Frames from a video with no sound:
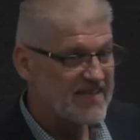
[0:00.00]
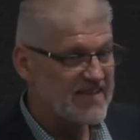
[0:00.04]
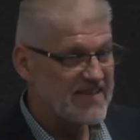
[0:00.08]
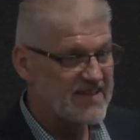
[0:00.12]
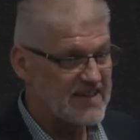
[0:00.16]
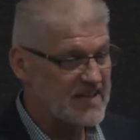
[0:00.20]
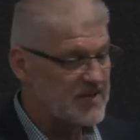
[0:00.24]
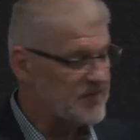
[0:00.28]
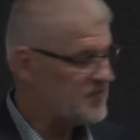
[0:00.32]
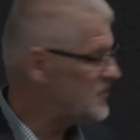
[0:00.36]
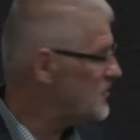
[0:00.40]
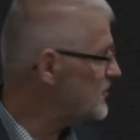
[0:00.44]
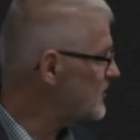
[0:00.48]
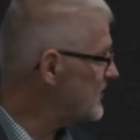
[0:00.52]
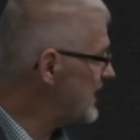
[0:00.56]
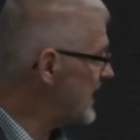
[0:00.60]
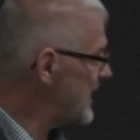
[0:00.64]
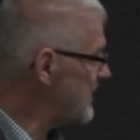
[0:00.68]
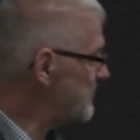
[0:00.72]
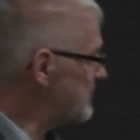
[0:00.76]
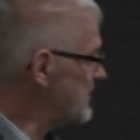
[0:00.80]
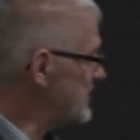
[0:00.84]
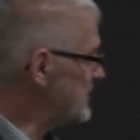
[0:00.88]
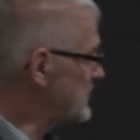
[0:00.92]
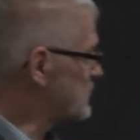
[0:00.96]
If you
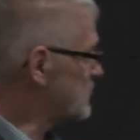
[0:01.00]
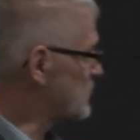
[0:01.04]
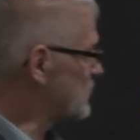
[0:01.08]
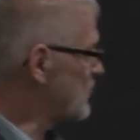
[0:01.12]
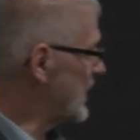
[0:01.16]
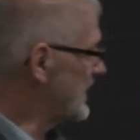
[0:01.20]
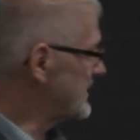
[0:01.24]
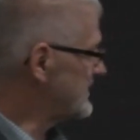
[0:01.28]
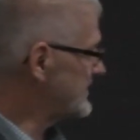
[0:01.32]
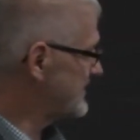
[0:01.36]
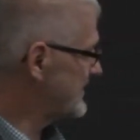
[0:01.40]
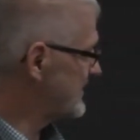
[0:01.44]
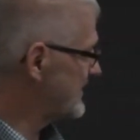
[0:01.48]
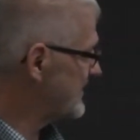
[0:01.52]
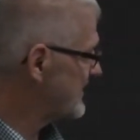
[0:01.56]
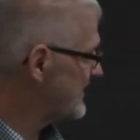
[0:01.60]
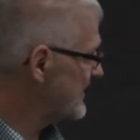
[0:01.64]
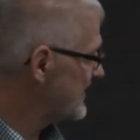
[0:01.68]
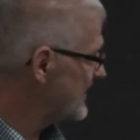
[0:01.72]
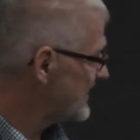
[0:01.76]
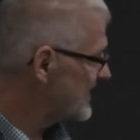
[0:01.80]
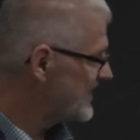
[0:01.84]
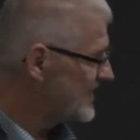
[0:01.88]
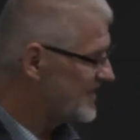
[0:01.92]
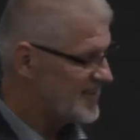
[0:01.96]
can't be trusted,
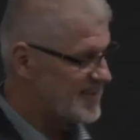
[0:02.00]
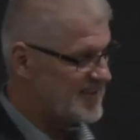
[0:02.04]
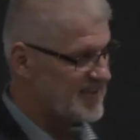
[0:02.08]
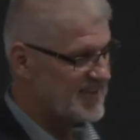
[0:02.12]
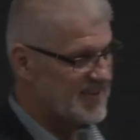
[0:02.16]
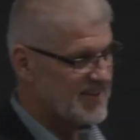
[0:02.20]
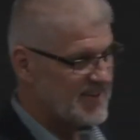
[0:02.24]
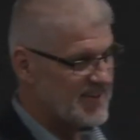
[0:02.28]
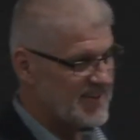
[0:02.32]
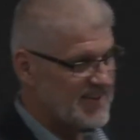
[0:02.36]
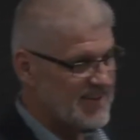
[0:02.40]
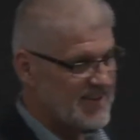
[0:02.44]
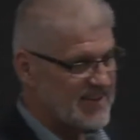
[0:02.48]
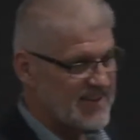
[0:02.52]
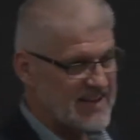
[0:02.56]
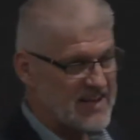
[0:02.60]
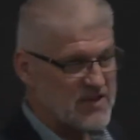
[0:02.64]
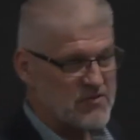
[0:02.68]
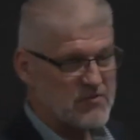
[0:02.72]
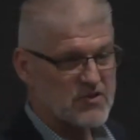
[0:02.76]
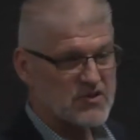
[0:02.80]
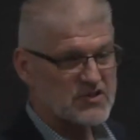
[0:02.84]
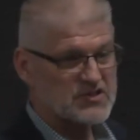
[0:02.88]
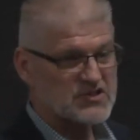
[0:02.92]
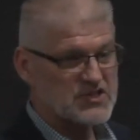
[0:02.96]
it
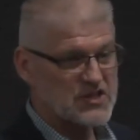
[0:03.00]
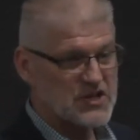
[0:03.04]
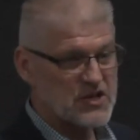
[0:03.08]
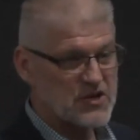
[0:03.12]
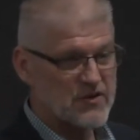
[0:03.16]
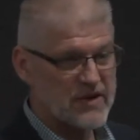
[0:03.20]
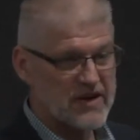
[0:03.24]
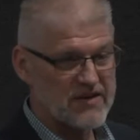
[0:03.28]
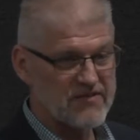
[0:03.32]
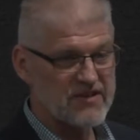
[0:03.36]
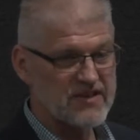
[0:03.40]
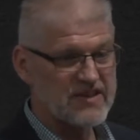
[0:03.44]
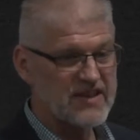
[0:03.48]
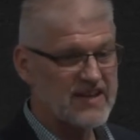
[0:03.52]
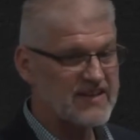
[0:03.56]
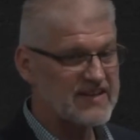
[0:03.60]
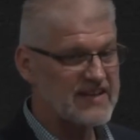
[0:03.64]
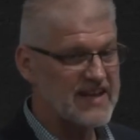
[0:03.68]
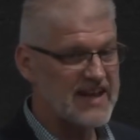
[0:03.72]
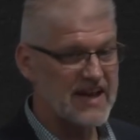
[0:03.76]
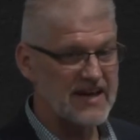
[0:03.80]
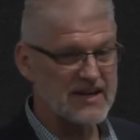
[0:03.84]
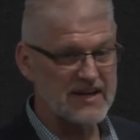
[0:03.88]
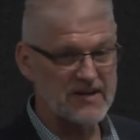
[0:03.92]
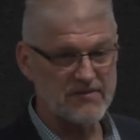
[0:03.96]
will slow everything
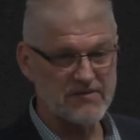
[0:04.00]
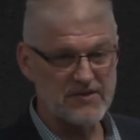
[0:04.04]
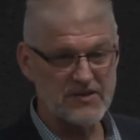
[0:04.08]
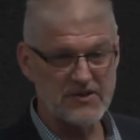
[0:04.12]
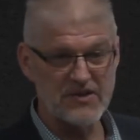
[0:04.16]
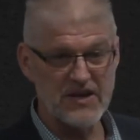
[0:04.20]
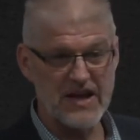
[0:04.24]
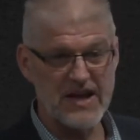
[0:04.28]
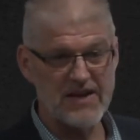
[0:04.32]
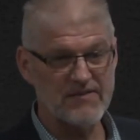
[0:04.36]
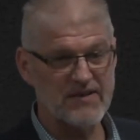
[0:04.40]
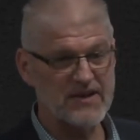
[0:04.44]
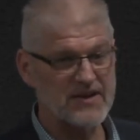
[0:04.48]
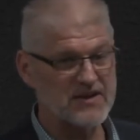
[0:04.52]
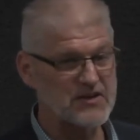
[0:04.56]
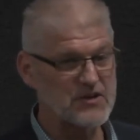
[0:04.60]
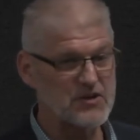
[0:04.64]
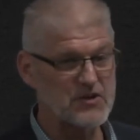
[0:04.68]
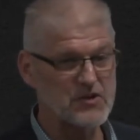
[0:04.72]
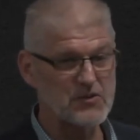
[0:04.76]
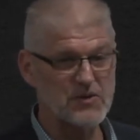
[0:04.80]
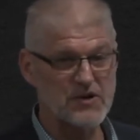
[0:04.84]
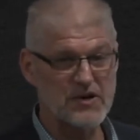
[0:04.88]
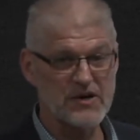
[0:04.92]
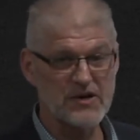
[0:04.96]
down. If you have a
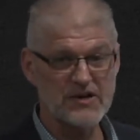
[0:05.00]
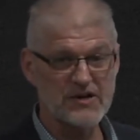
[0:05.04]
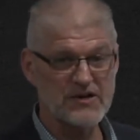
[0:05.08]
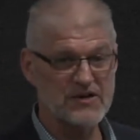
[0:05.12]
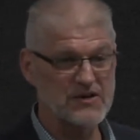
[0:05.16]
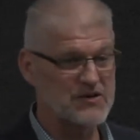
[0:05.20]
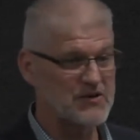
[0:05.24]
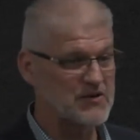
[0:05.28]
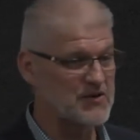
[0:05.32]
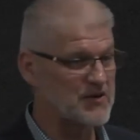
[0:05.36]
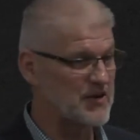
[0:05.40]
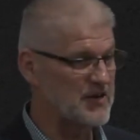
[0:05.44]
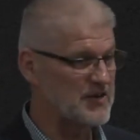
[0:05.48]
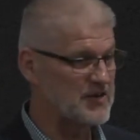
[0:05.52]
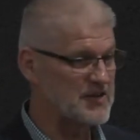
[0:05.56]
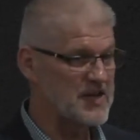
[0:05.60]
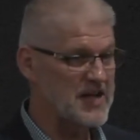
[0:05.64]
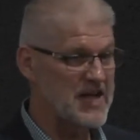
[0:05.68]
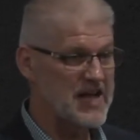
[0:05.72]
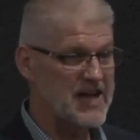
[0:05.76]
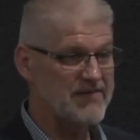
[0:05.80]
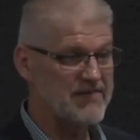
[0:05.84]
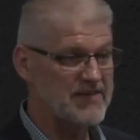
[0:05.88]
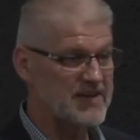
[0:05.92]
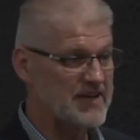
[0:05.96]
coworker or you
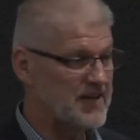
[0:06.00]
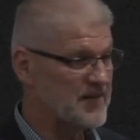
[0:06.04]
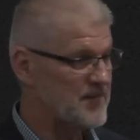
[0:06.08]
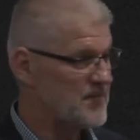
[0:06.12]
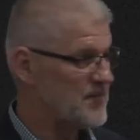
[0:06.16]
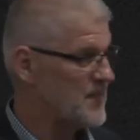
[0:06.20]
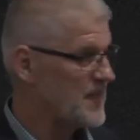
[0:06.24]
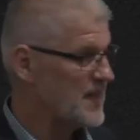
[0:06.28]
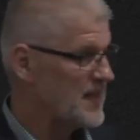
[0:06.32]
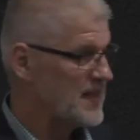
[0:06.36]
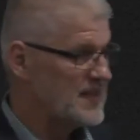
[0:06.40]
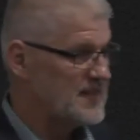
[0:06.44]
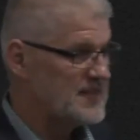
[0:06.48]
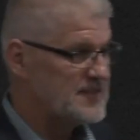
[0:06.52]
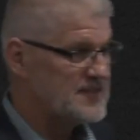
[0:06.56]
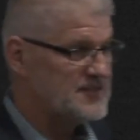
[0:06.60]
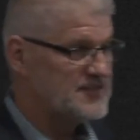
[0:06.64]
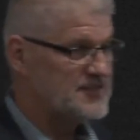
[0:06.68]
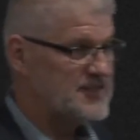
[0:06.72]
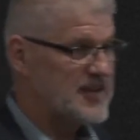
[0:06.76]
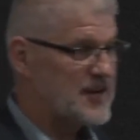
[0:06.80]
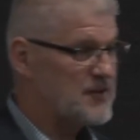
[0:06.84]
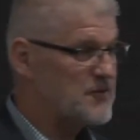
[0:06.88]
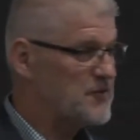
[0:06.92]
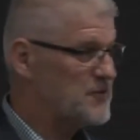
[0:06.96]
have a
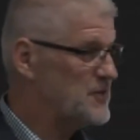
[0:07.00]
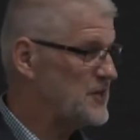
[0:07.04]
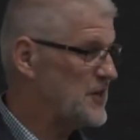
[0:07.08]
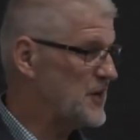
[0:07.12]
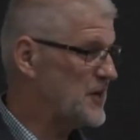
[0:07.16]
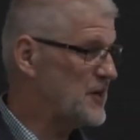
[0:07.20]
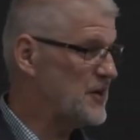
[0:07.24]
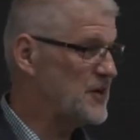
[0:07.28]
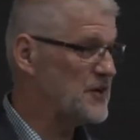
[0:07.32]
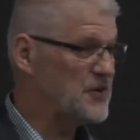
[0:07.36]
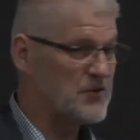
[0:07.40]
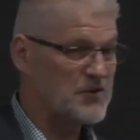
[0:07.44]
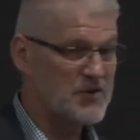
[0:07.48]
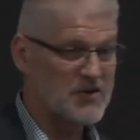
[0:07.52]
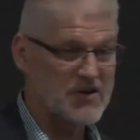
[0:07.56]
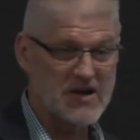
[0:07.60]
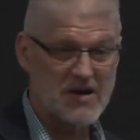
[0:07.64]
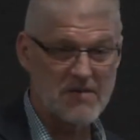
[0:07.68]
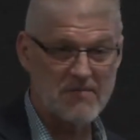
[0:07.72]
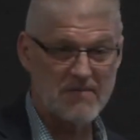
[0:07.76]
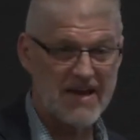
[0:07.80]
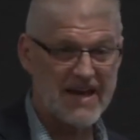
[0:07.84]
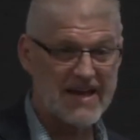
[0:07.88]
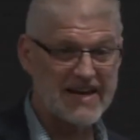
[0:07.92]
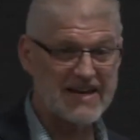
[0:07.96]
secretary or a
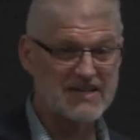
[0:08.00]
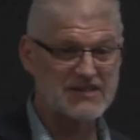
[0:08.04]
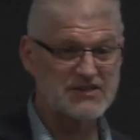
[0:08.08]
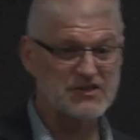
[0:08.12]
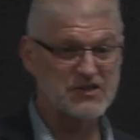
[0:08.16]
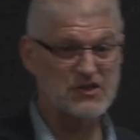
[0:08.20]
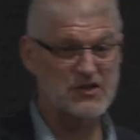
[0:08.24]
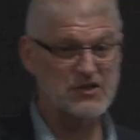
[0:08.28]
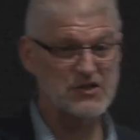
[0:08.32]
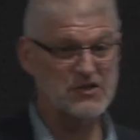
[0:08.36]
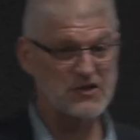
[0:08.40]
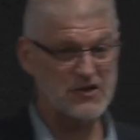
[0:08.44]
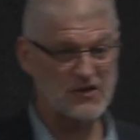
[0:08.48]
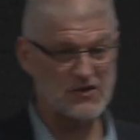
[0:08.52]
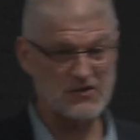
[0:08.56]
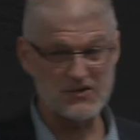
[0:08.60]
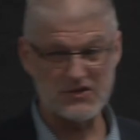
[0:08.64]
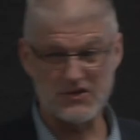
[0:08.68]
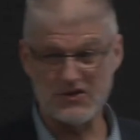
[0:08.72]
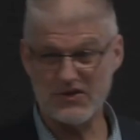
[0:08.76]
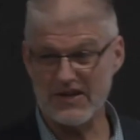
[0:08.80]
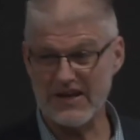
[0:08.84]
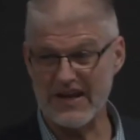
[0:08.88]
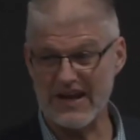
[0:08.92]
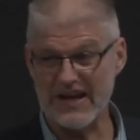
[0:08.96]
manager who
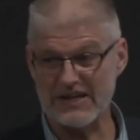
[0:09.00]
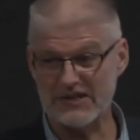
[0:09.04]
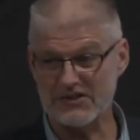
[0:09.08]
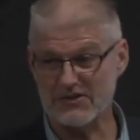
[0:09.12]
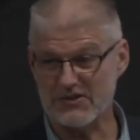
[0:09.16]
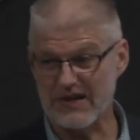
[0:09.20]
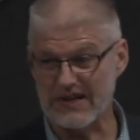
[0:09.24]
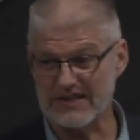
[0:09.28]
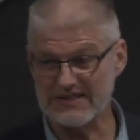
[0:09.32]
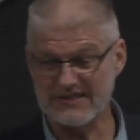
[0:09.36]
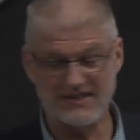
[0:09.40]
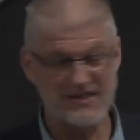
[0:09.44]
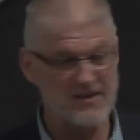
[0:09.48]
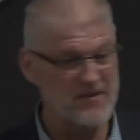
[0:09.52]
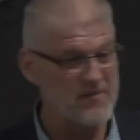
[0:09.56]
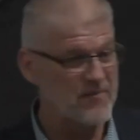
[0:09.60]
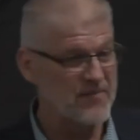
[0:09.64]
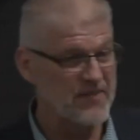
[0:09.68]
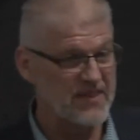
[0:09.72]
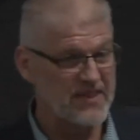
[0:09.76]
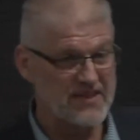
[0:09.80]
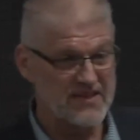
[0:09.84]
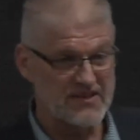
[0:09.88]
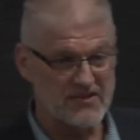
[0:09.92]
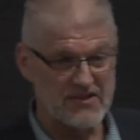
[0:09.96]
you can't trust,
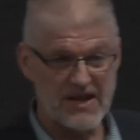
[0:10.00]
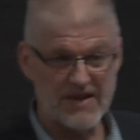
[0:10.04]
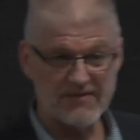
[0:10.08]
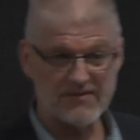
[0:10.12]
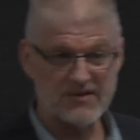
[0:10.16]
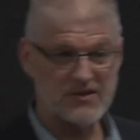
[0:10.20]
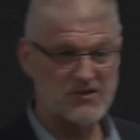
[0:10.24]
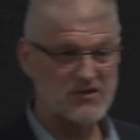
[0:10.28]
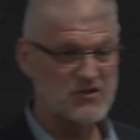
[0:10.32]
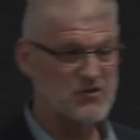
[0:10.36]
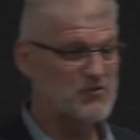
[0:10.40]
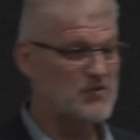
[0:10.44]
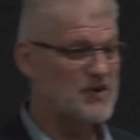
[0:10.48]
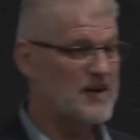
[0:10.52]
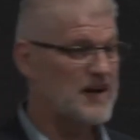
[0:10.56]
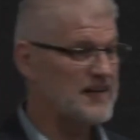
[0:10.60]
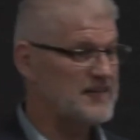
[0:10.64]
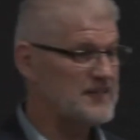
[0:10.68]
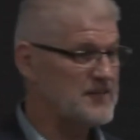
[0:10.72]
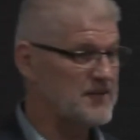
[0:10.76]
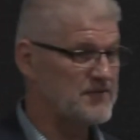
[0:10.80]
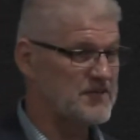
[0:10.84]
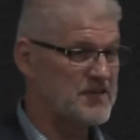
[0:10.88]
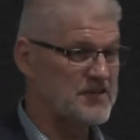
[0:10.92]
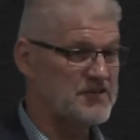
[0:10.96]
you have to do what?
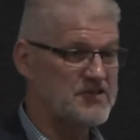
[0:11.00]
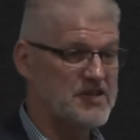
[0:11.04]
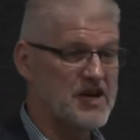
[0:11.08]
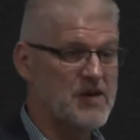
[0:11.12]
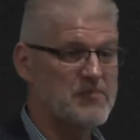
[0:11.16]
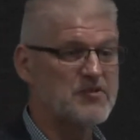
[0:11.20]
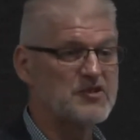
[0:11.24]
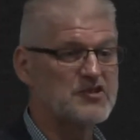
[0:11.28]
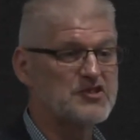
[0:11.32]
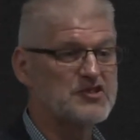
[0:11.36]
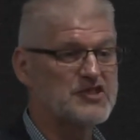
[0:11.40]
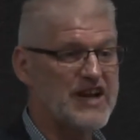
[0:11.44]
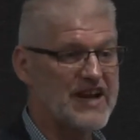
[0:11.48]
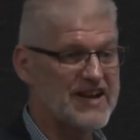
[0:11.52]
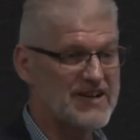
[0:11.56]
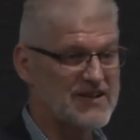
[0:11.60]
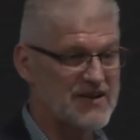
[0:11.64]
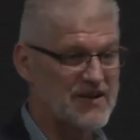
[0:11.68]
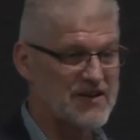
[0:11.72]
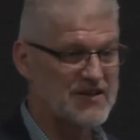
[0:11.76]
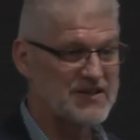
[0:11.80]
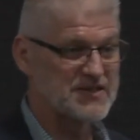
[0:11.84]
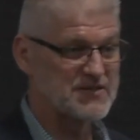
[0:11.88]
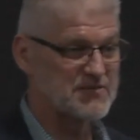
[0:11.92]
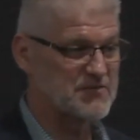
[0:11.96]
You have to double check
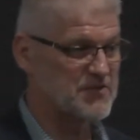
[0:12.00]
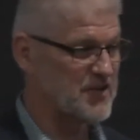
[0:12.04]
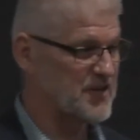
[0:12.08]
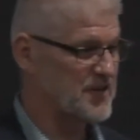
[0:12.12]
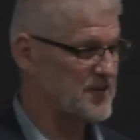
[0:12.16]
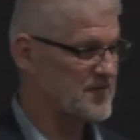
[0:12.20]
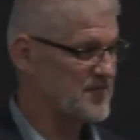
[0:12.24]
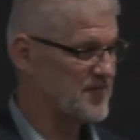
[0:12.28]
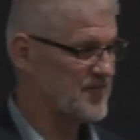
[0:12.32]
all his work.